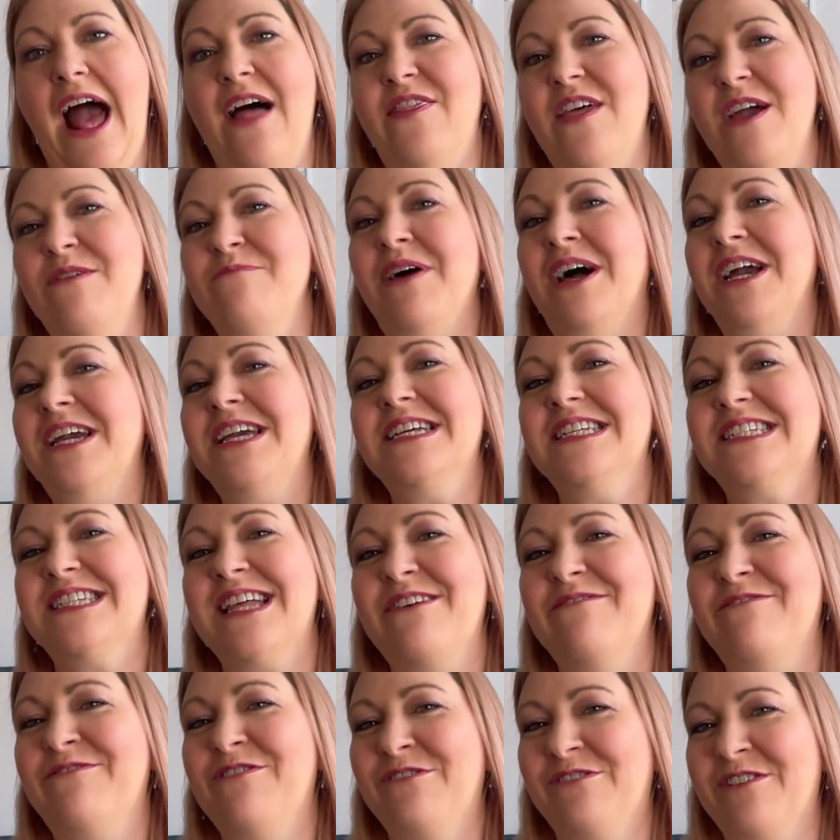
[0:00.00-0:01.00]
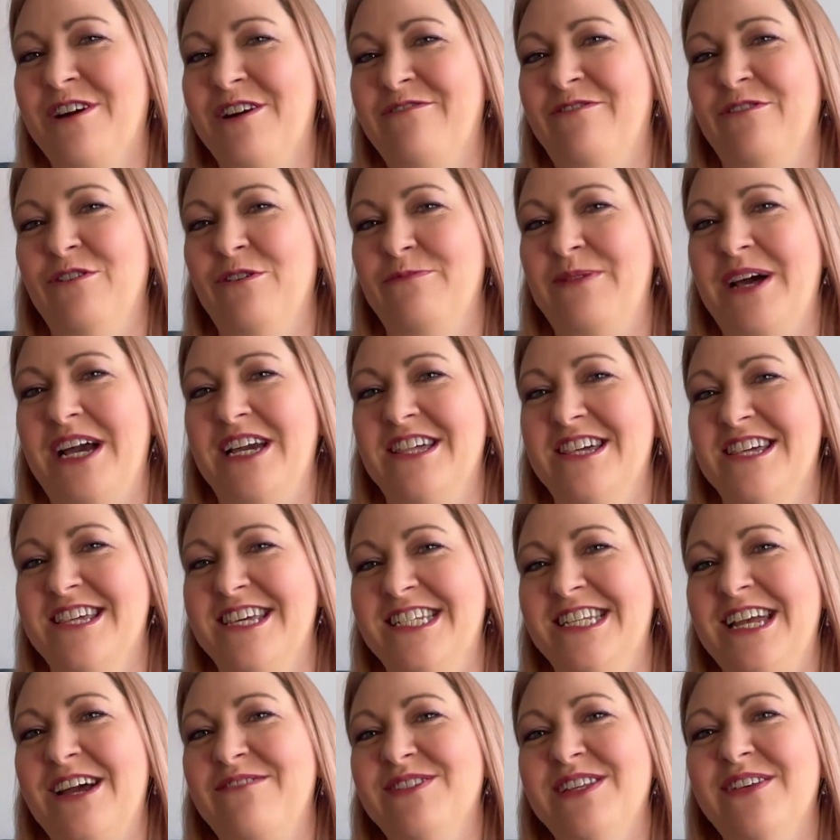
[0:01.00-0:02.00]
And they might use that 404 page to
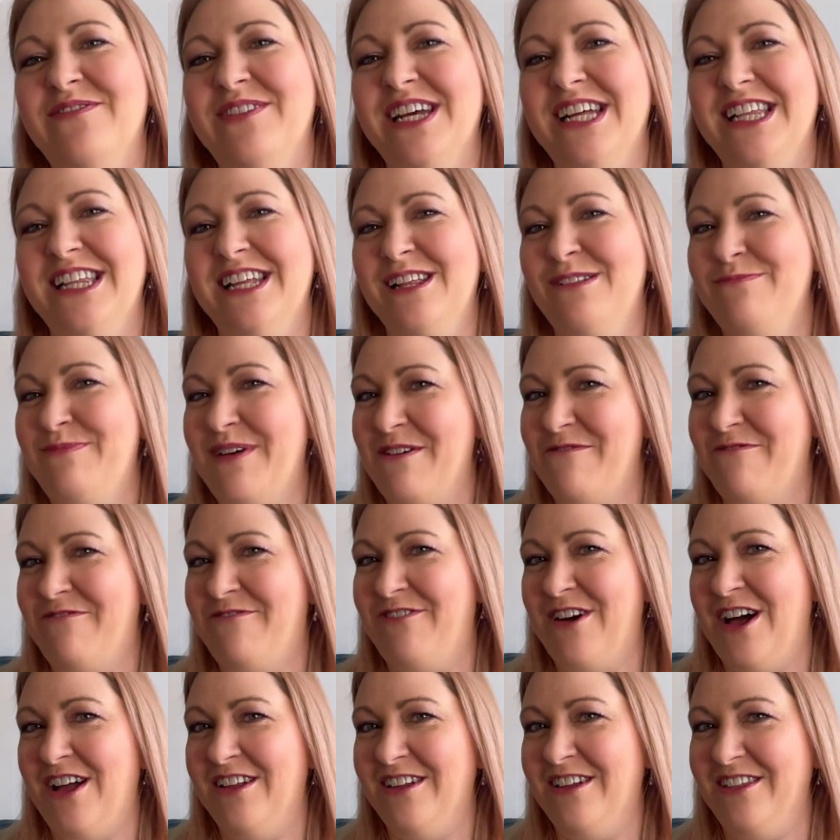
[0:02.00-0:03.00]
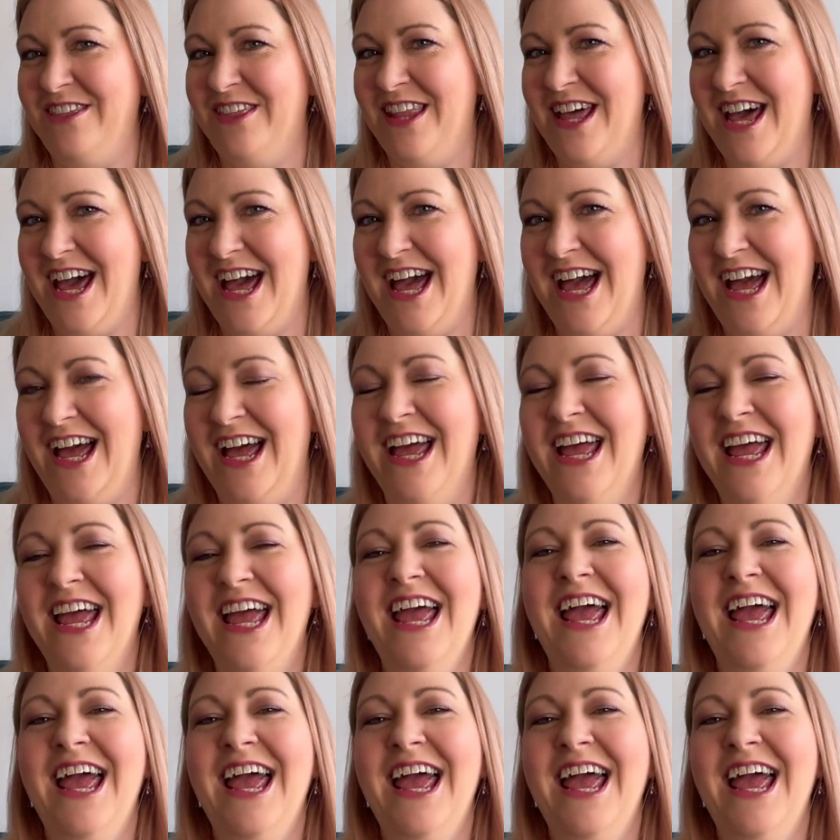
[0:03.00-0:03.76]
just have something a little bit fun on there.